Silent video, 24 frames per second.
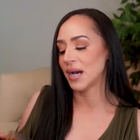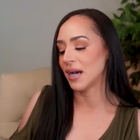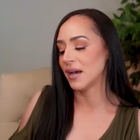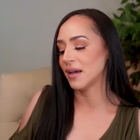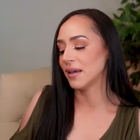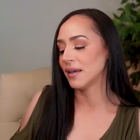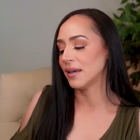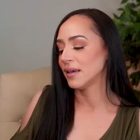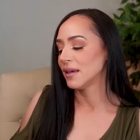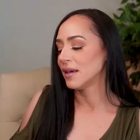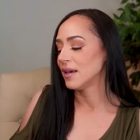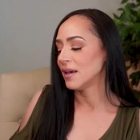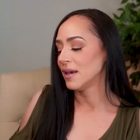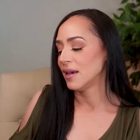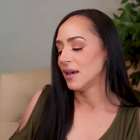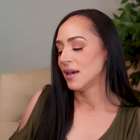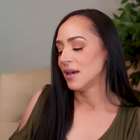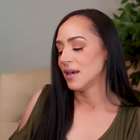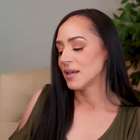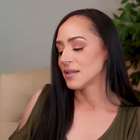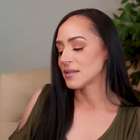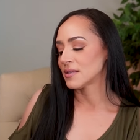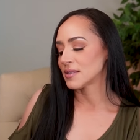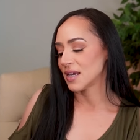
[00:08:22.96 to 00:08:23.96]
by
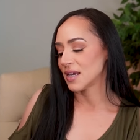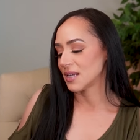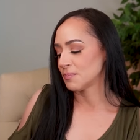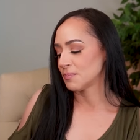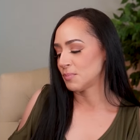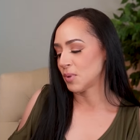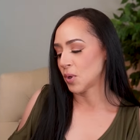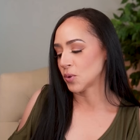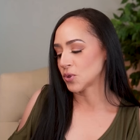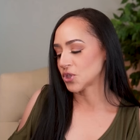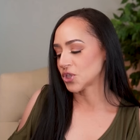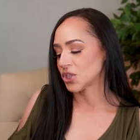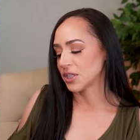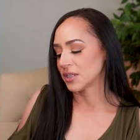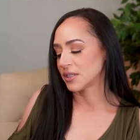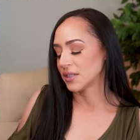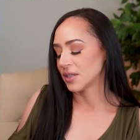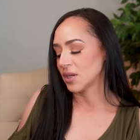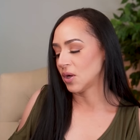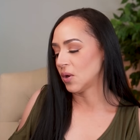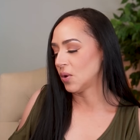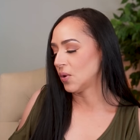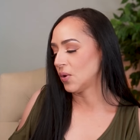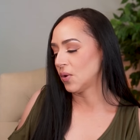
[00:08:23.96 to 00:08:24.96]
Skin
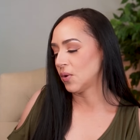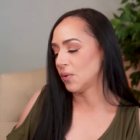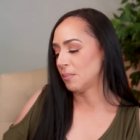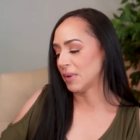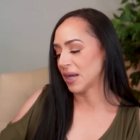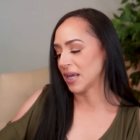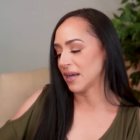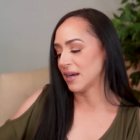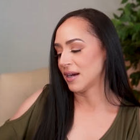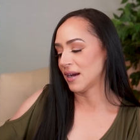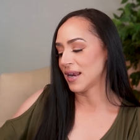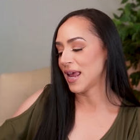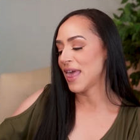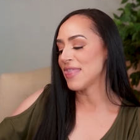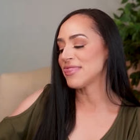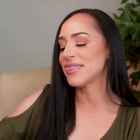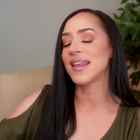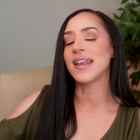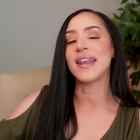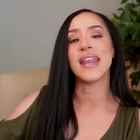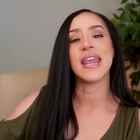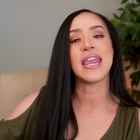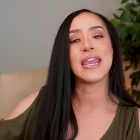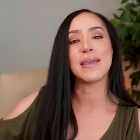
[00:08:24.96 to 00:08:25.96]
Potion. Oh my God.
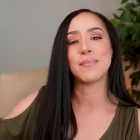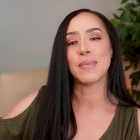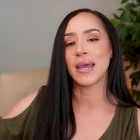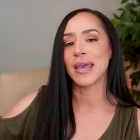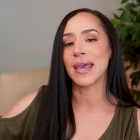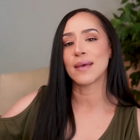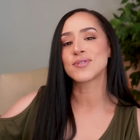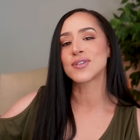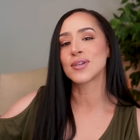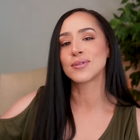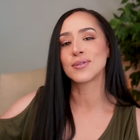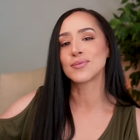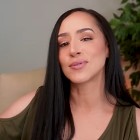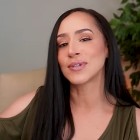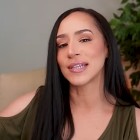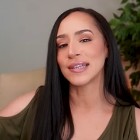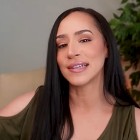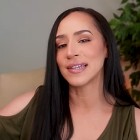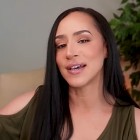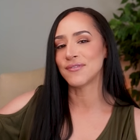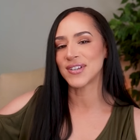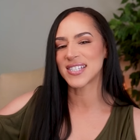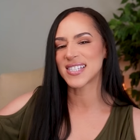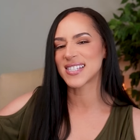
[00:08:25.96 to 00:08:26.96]
And the name, I
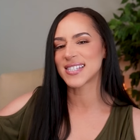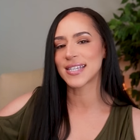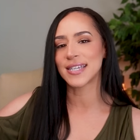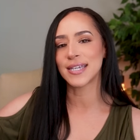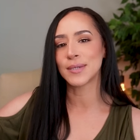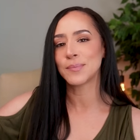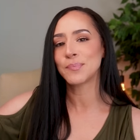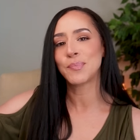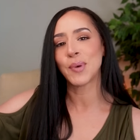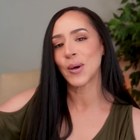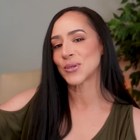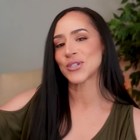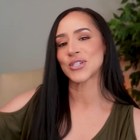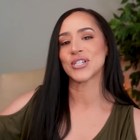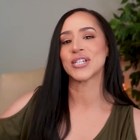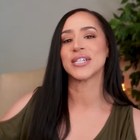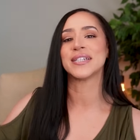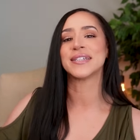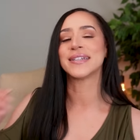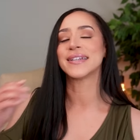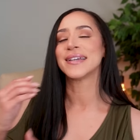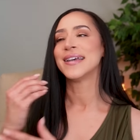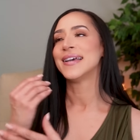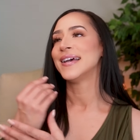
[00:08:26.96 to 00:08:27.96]
absolutely love it Skin
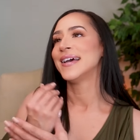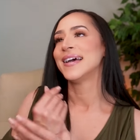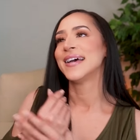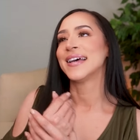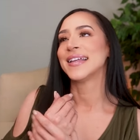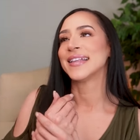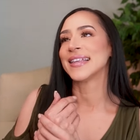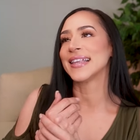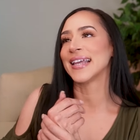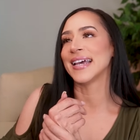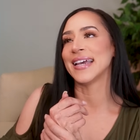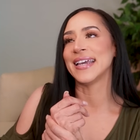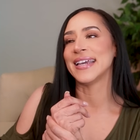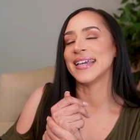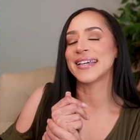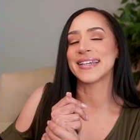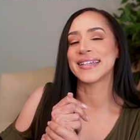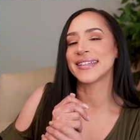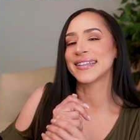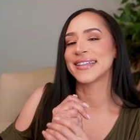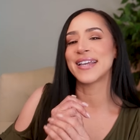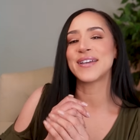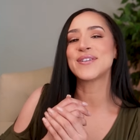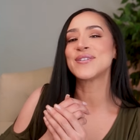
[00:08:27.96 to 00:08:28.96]
Potion
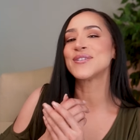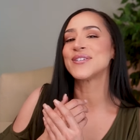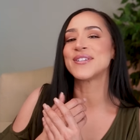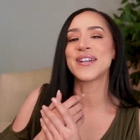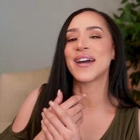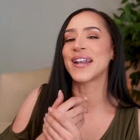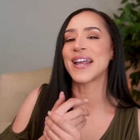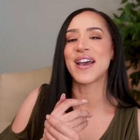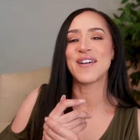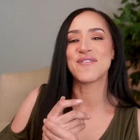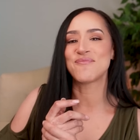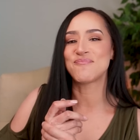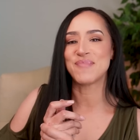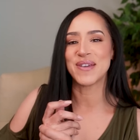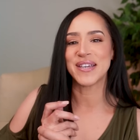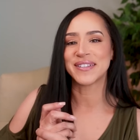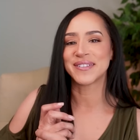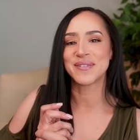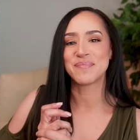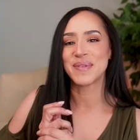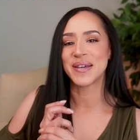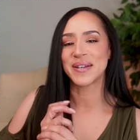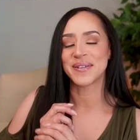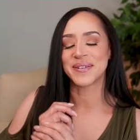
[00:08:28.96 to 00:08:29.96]
like they could not have
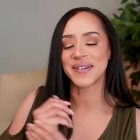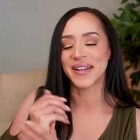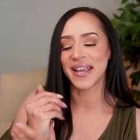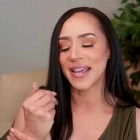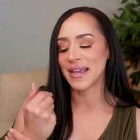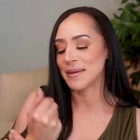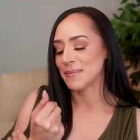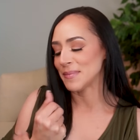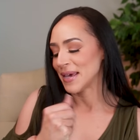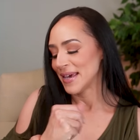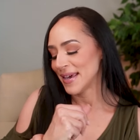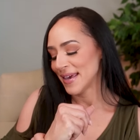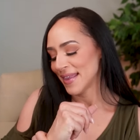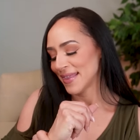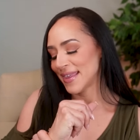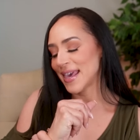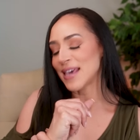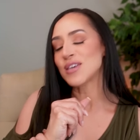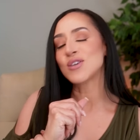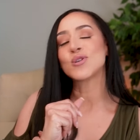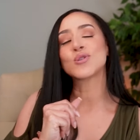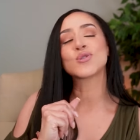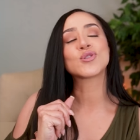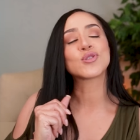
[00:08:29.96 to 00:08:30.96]
picked a better name.
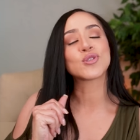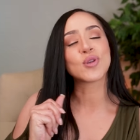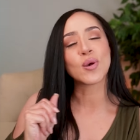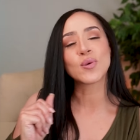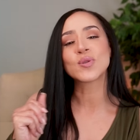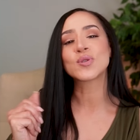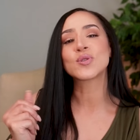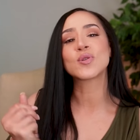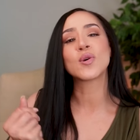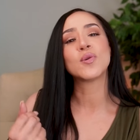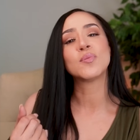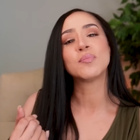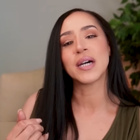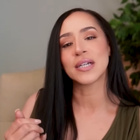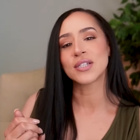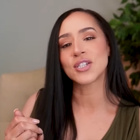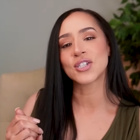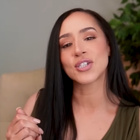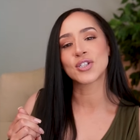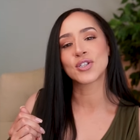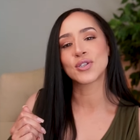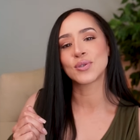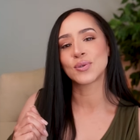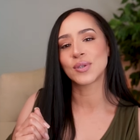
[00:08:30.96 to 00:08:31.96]
Thank you so so
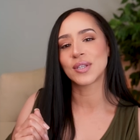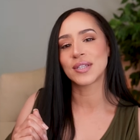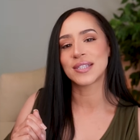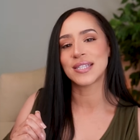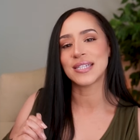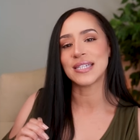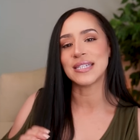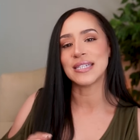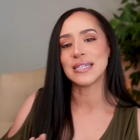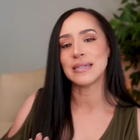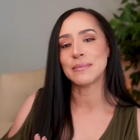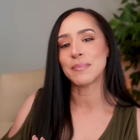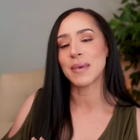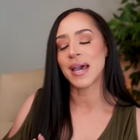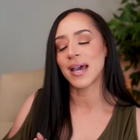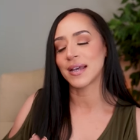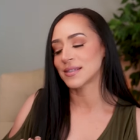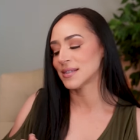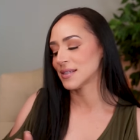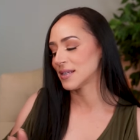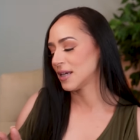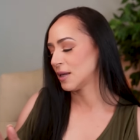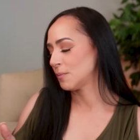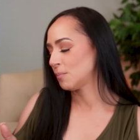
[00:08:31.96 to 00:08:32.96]
much to the team
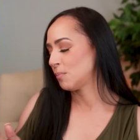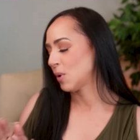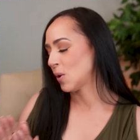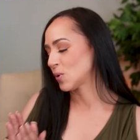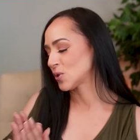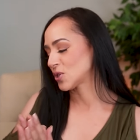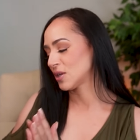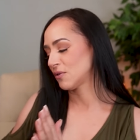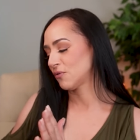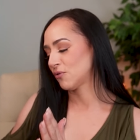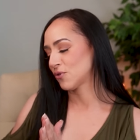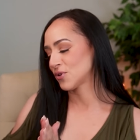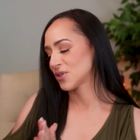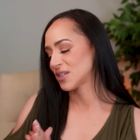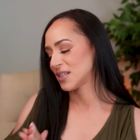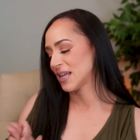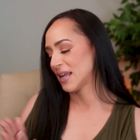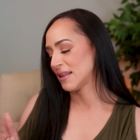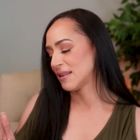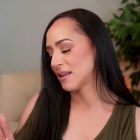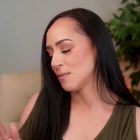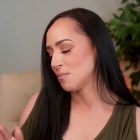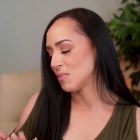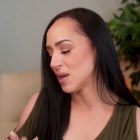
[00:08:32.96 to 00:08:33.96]
at Skin Potion for
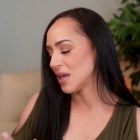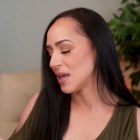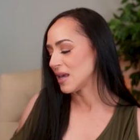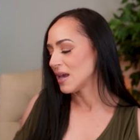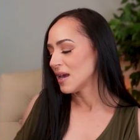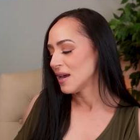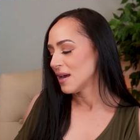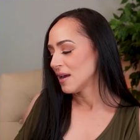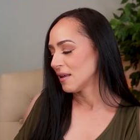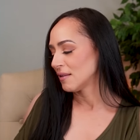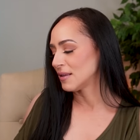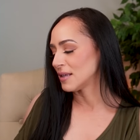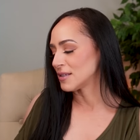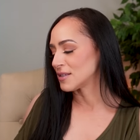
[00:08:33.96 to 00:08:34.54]
sending me